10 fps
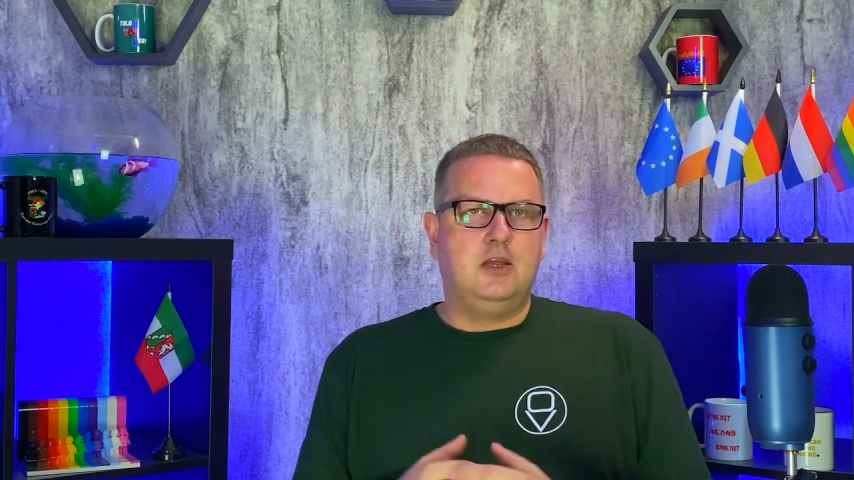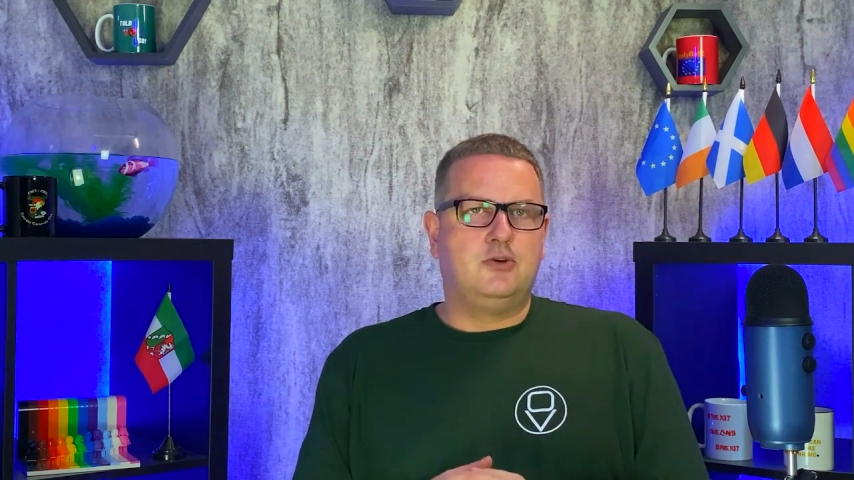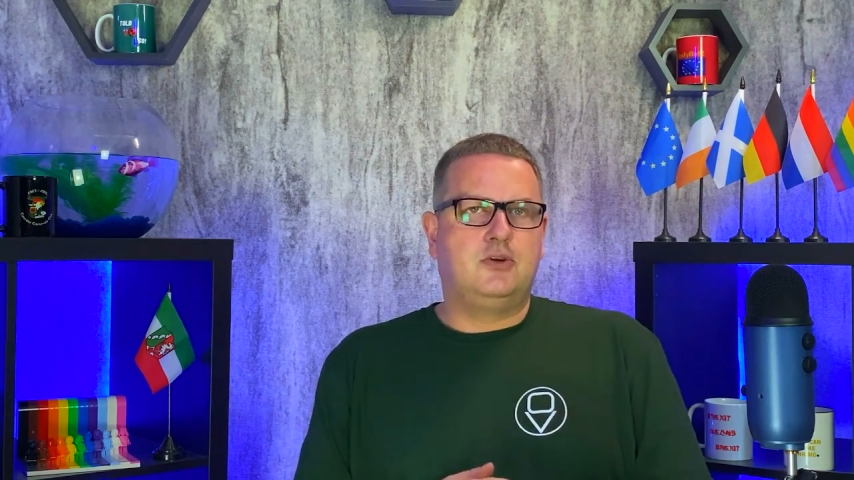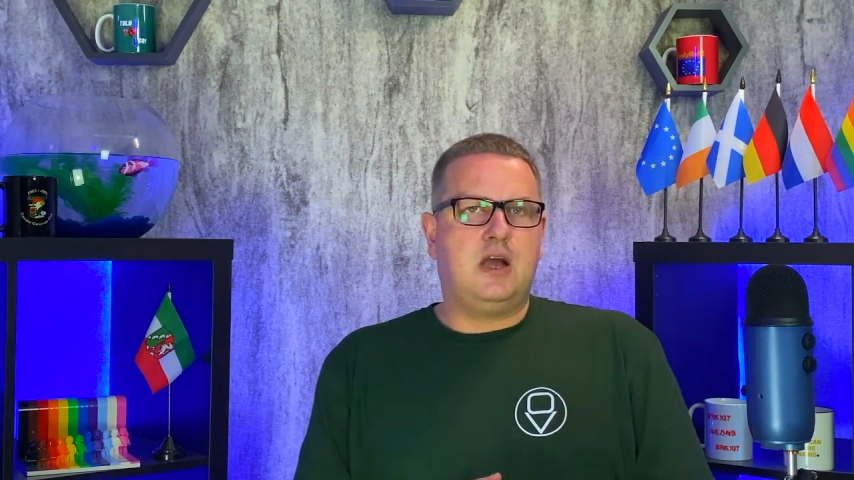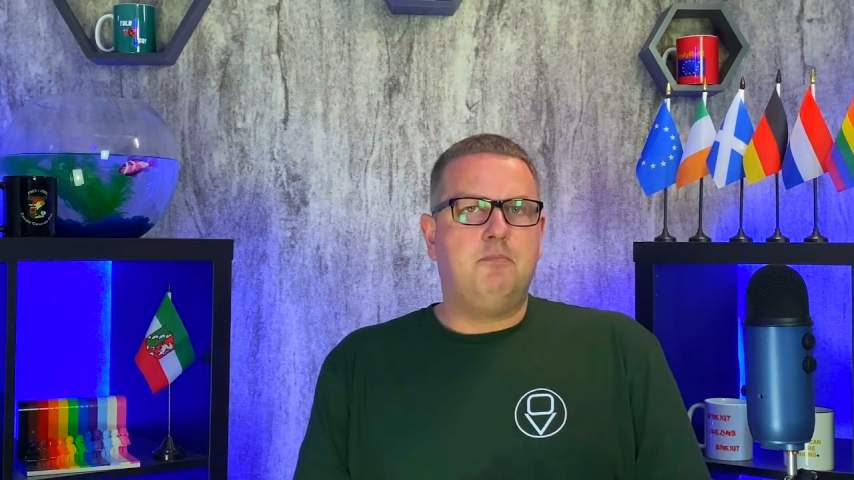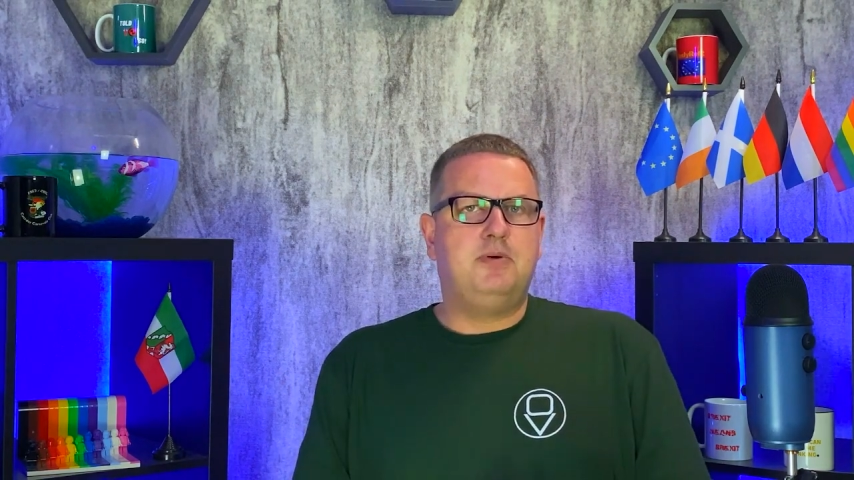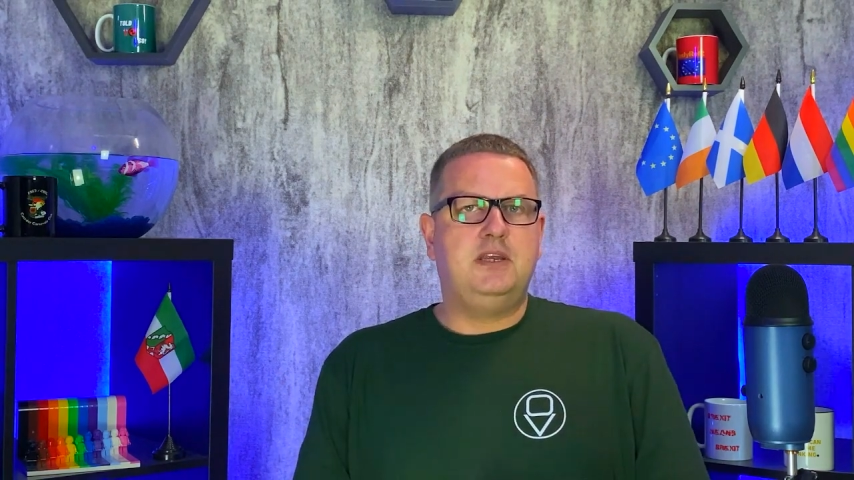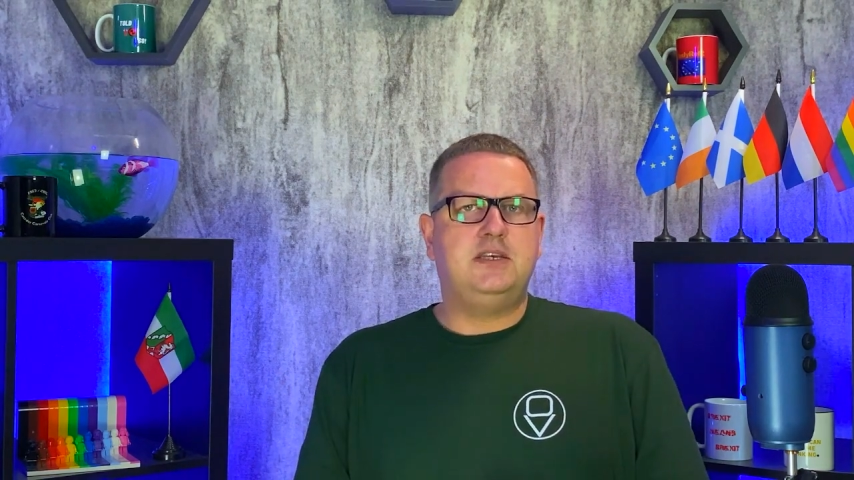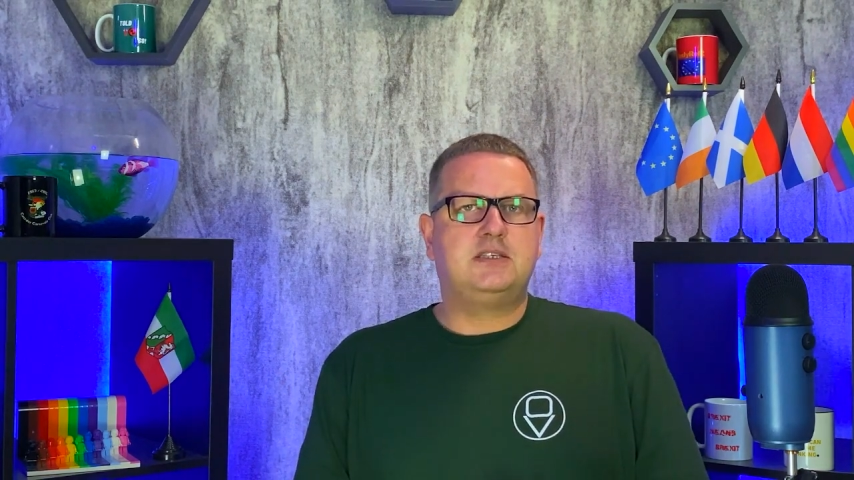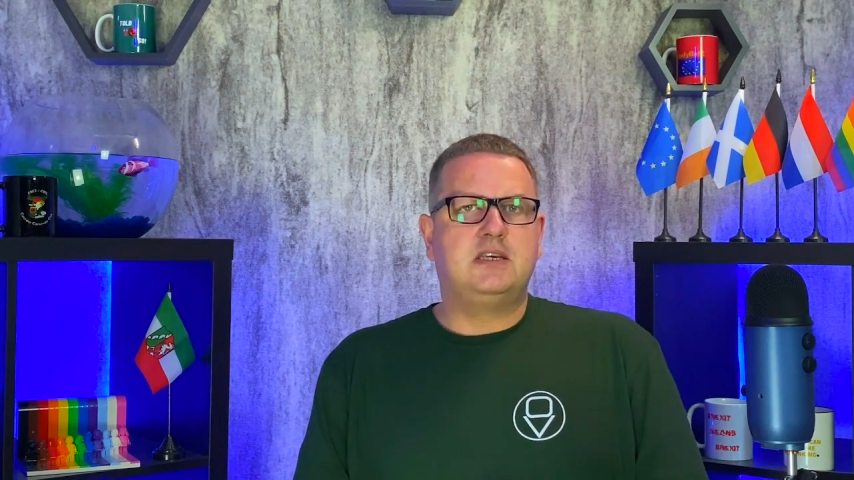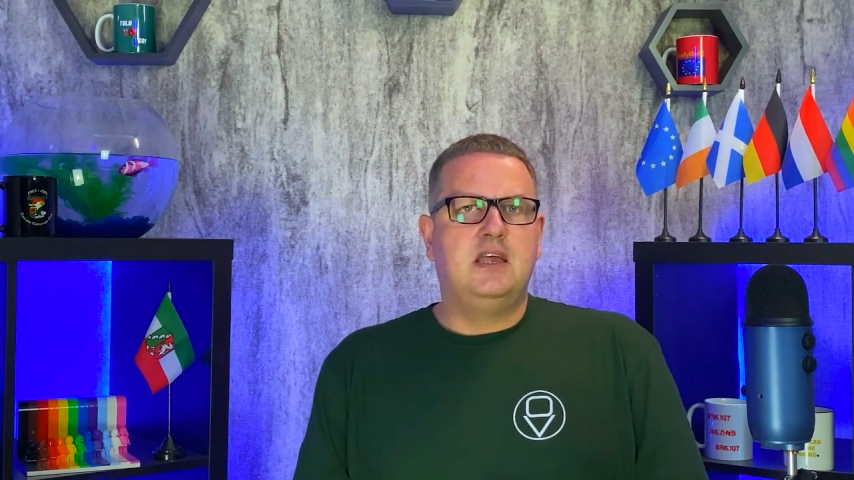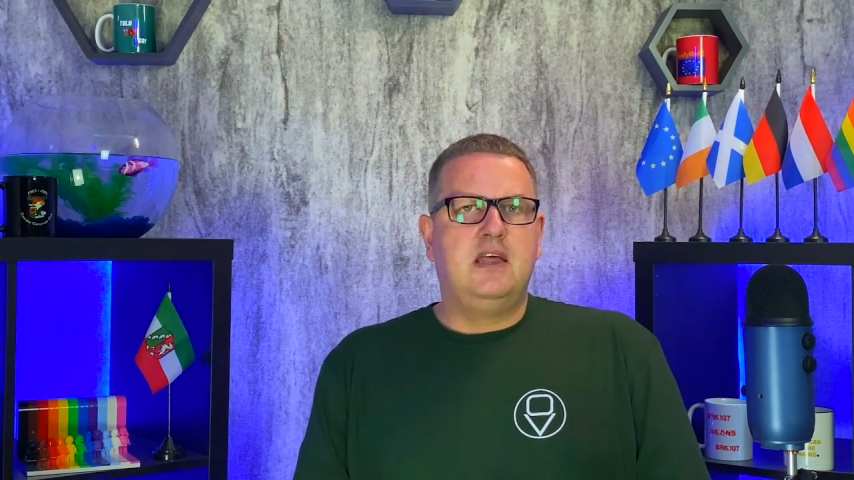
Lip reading: to companies